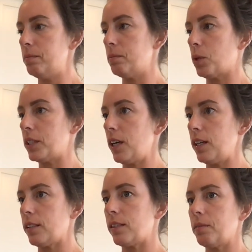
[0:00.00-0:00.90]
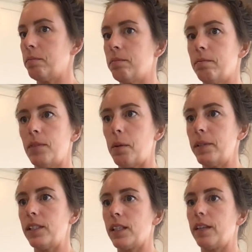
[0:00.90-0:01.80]
More tots. Not
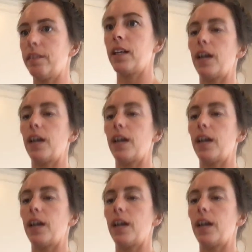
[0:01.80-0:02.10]
missing anything.